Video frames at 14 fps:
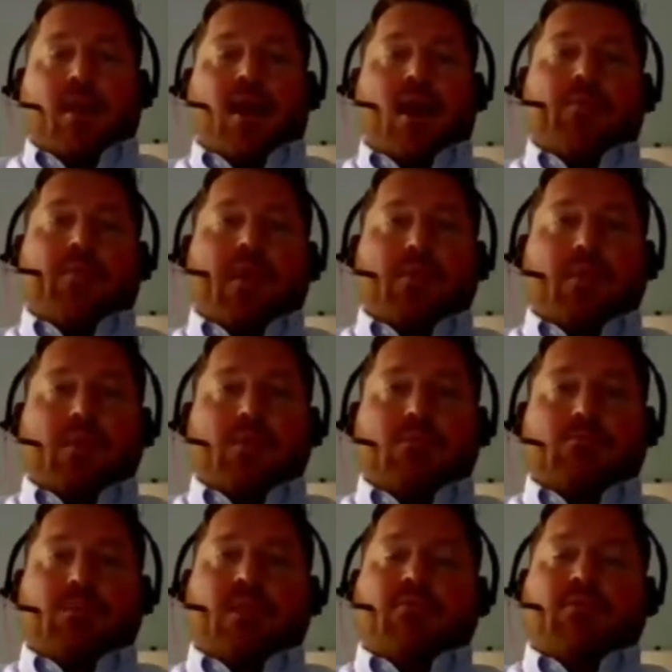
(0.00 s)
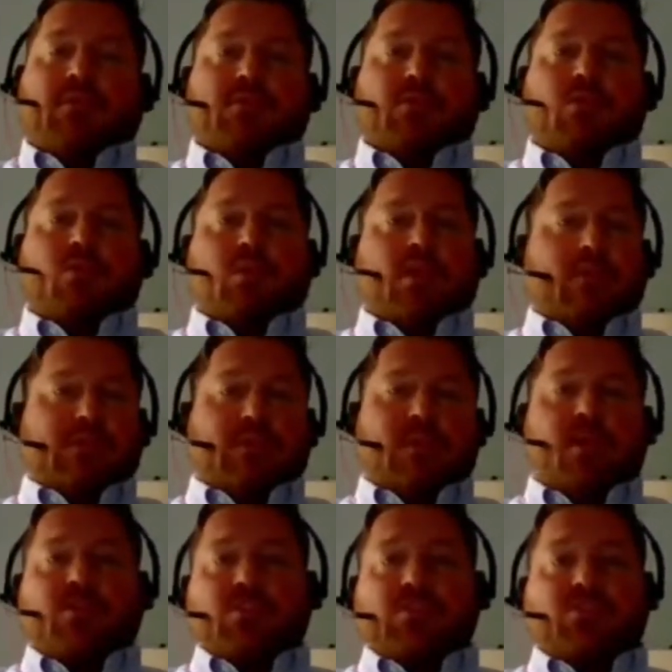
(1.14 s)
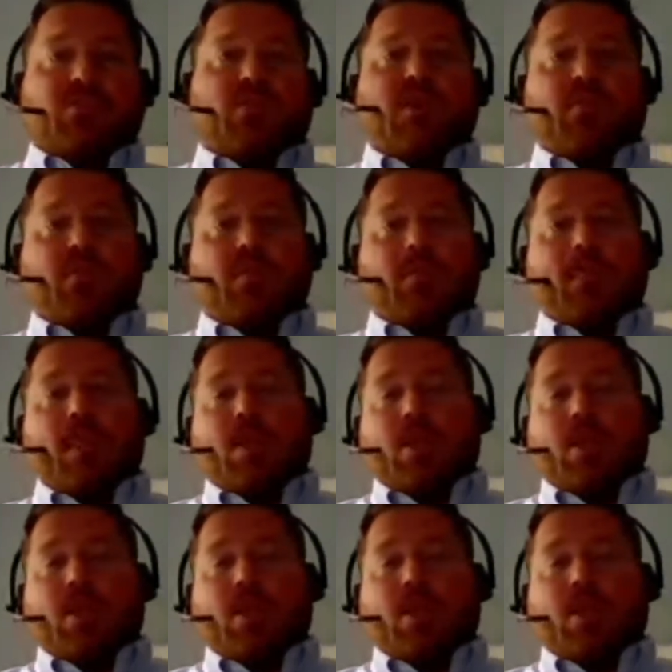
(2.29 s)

Uh, maybe if it's a whole life because the coverage is forever,